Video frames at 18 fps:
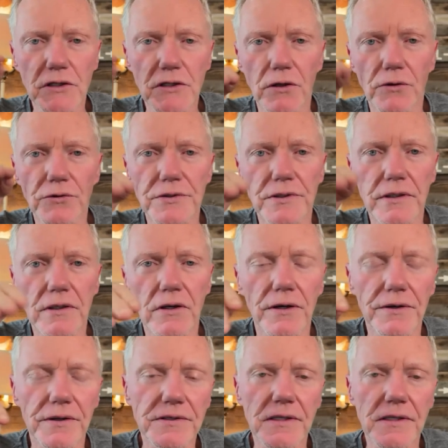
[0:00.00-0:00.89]
closer to the
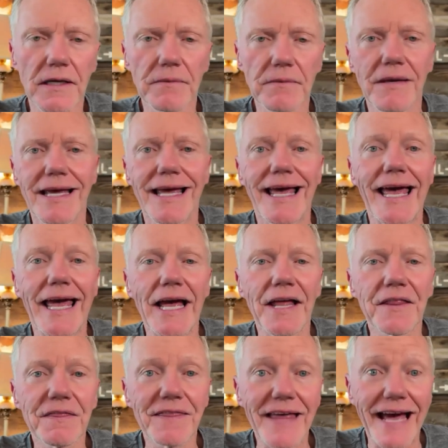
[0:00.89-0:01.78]
car this time.
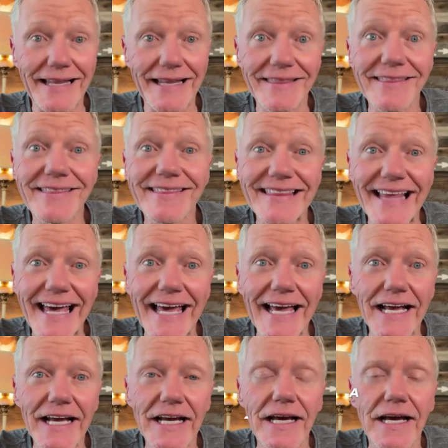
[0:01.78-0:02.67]
And that
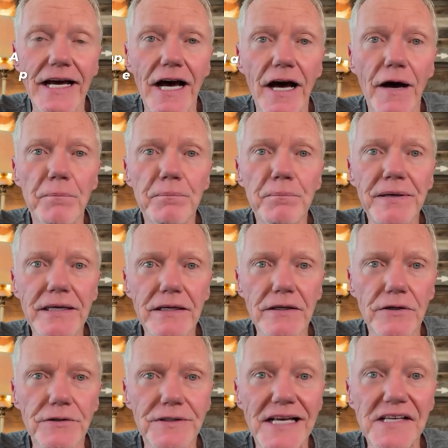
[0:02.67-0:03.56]
thing
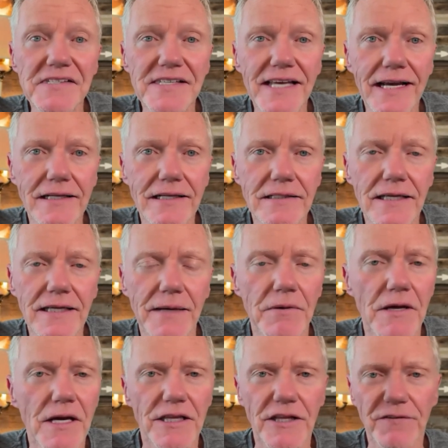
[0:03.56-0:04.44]
appeared a second time.
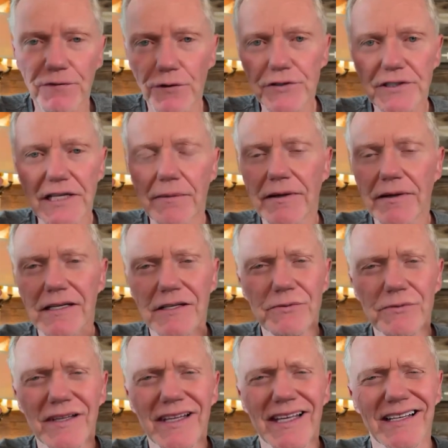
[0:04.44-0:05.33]
The first time I
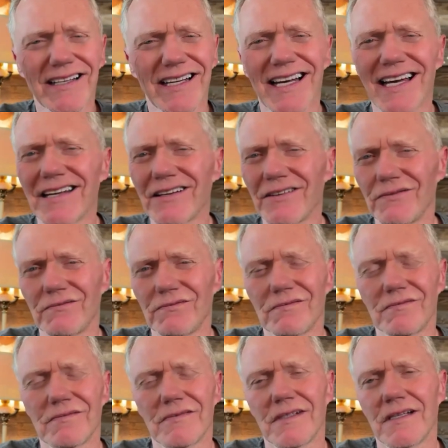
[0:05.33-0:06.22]
just went like, I don't,
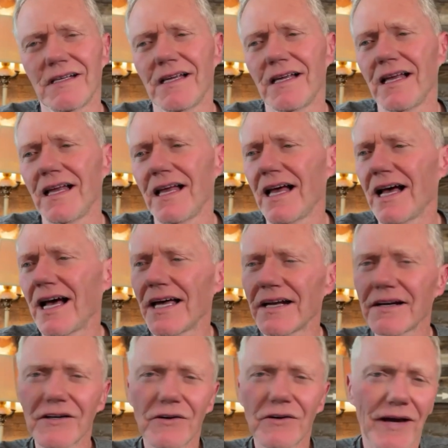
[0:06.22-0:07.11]
I
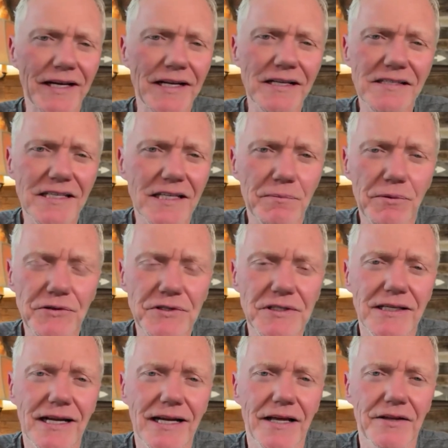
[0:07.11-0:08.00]
don't know. I didn't see the
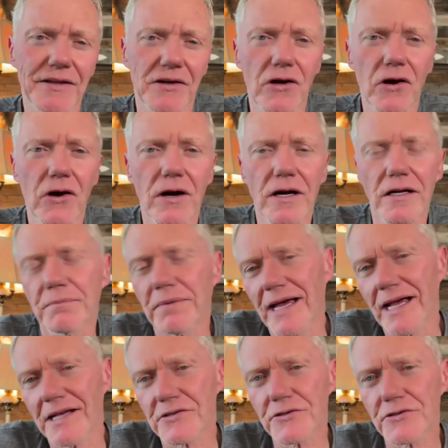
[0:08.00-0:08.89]
person get out of the car. The
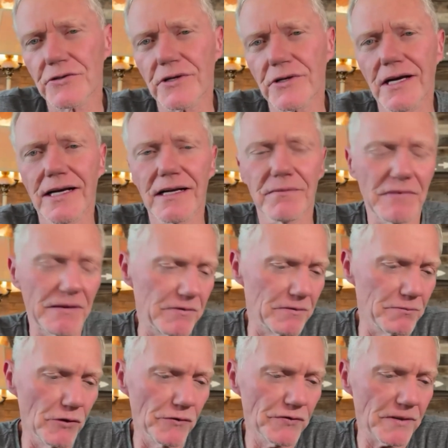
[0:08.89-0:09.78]
passenger got up, maybe
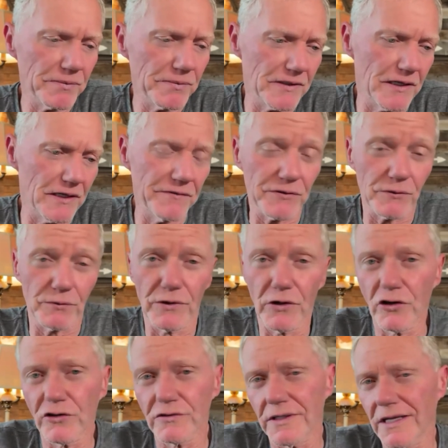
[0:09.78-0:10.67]
to move something off the
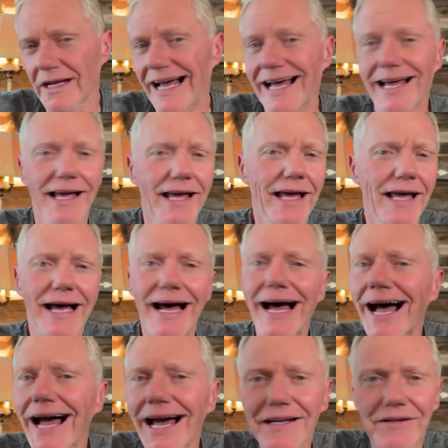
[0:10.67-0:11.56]
road. You know, I, I